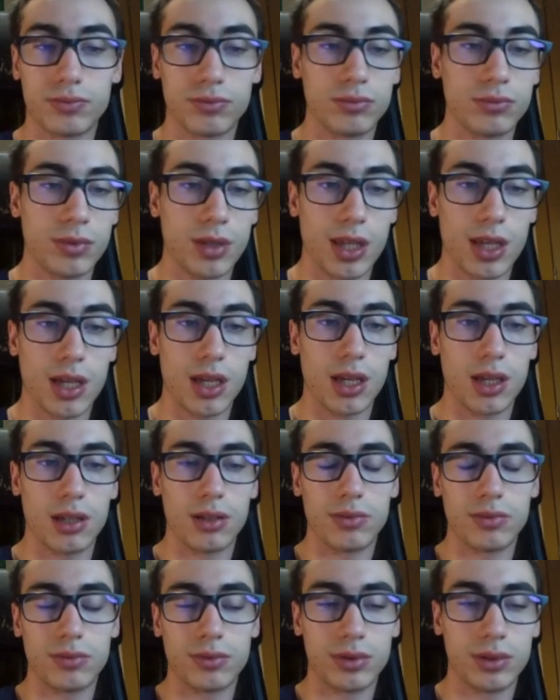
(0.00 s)
and
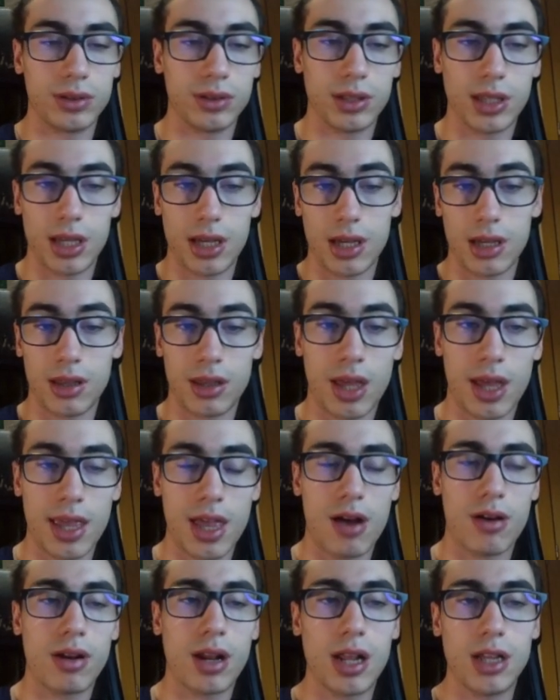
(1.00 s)
the
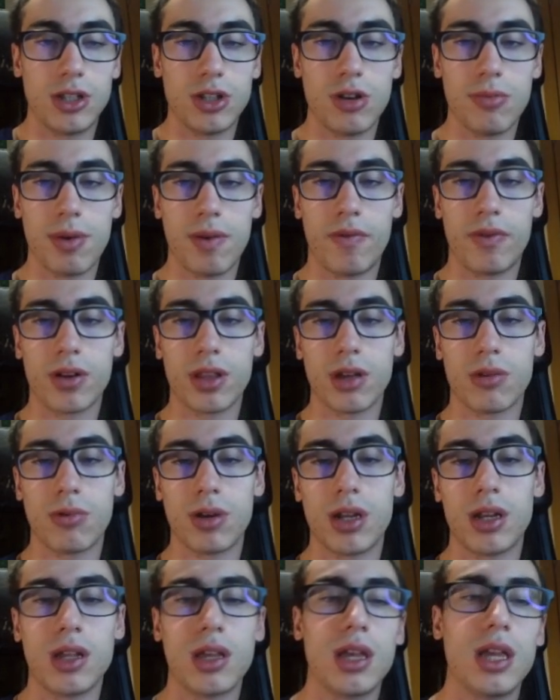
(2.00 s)
diagonal is open for the
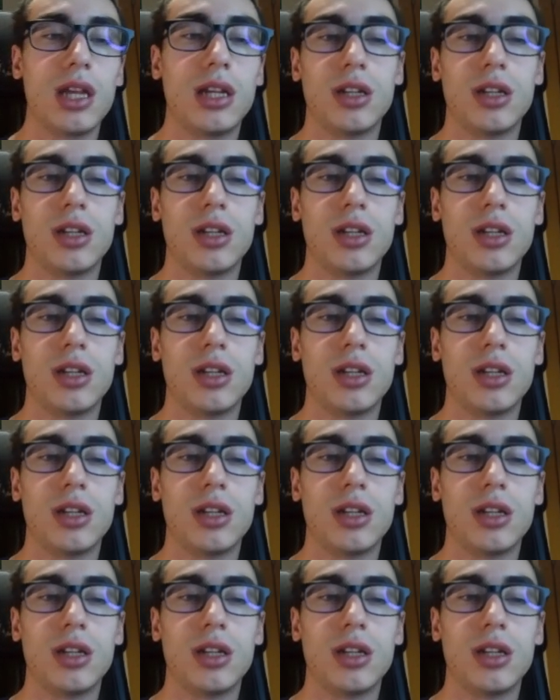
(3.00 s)
queen,